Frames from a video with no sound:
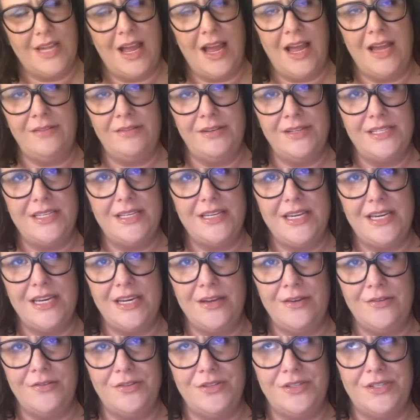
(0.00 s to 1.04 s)
I was a
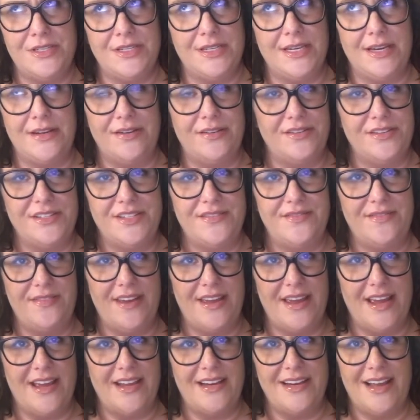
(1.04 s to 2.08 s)
huge Skittles
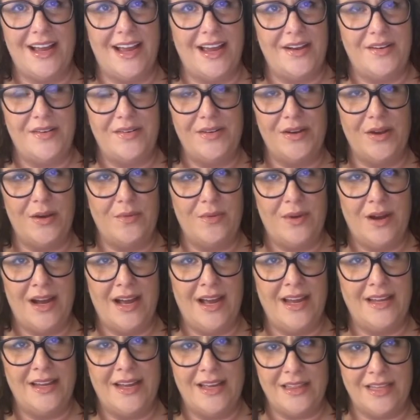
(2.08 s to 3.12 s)
fan. I don't know
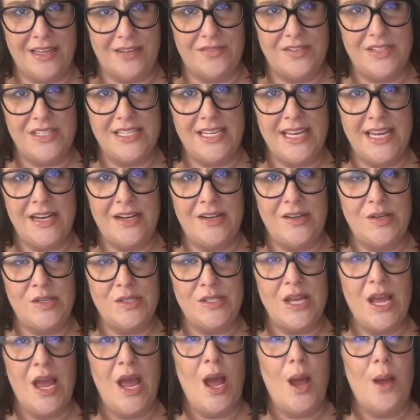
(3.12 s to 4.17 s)
why. I love
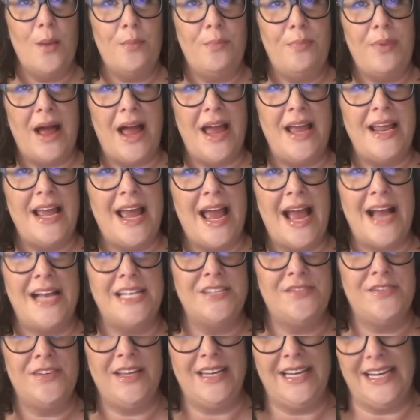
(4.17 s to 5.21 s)
Skittles. But
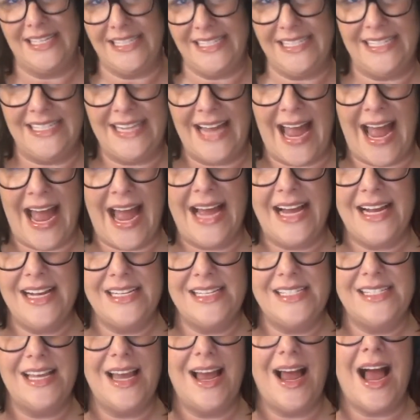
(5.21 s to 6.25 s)
as for like
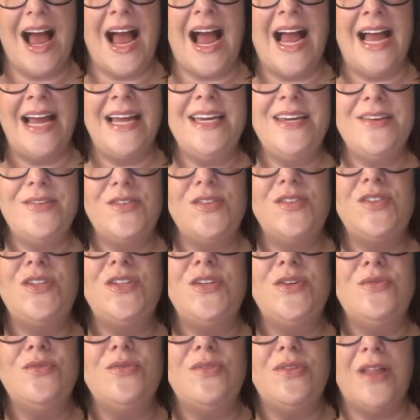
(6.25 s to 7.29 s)
snacks, I used
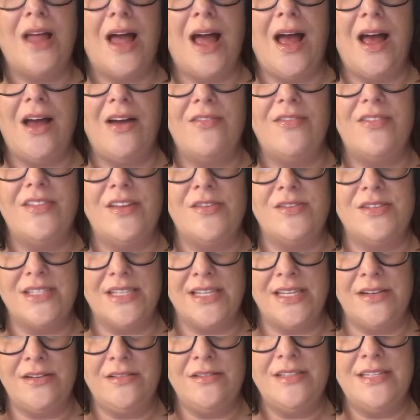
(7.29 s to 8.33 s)
to love those
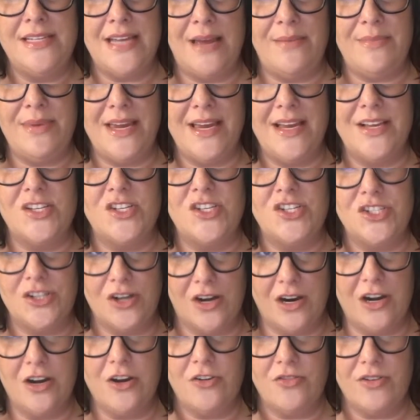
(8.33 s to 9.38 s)
Little Debbie
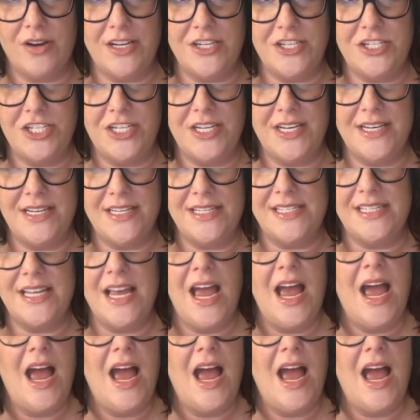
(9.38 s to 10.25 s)
Star Crunches.